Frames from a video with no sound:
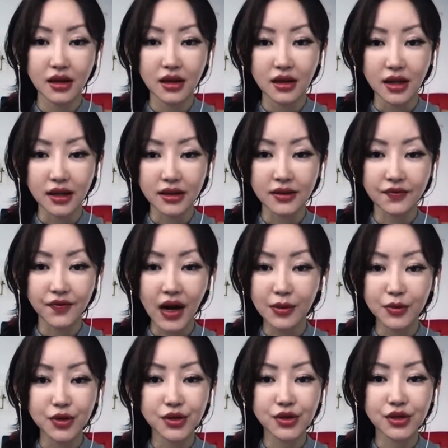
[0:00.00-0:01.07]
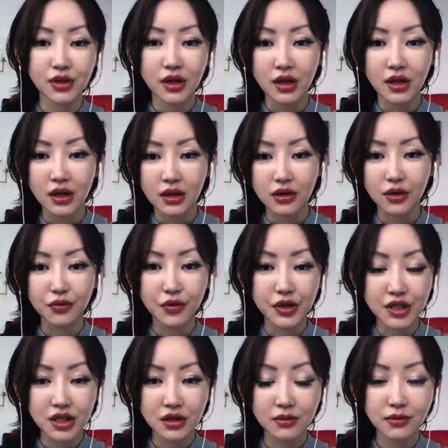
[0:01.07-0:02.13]
Like farmers the
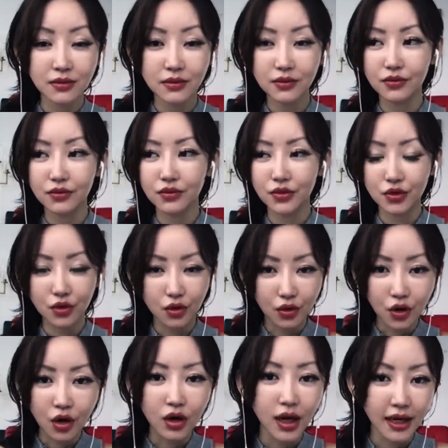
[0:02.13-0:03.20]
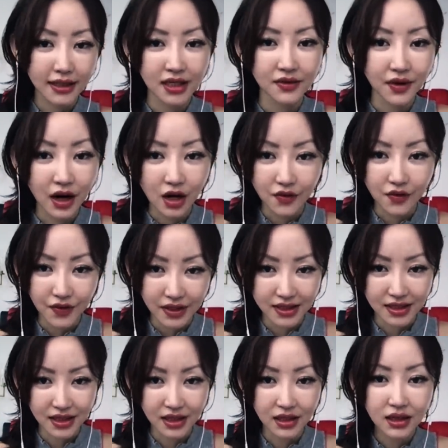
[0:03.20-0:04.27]
regime do the collective
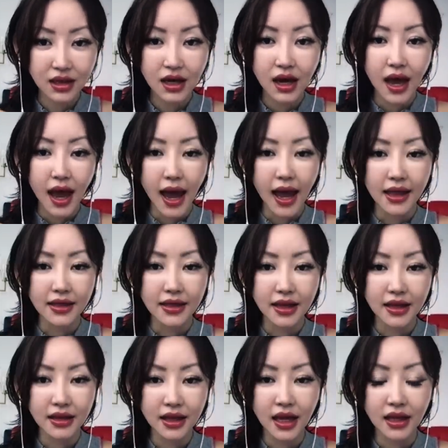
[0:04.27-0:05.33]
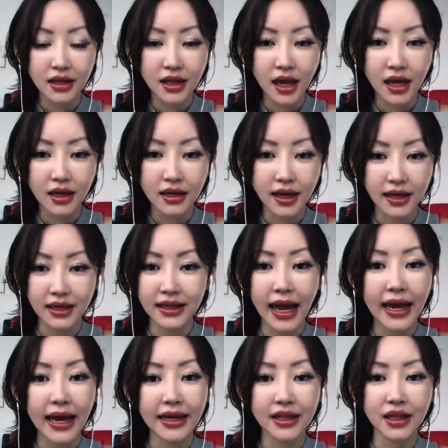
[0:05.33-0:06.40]
harvesting, and then they take like
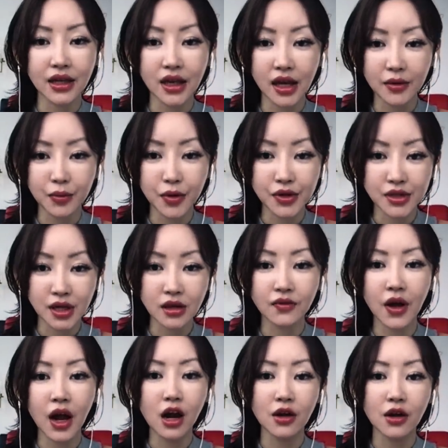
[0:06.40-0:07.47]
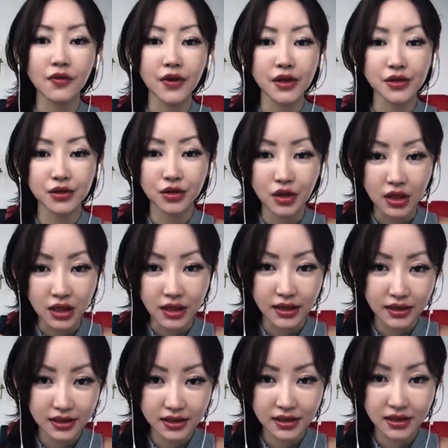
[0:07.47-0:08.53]
98% of the harvest to the
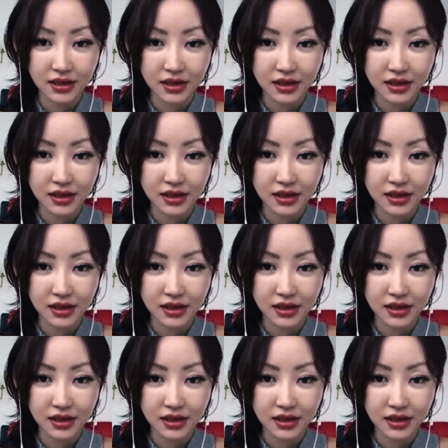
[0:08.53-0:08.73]
elites.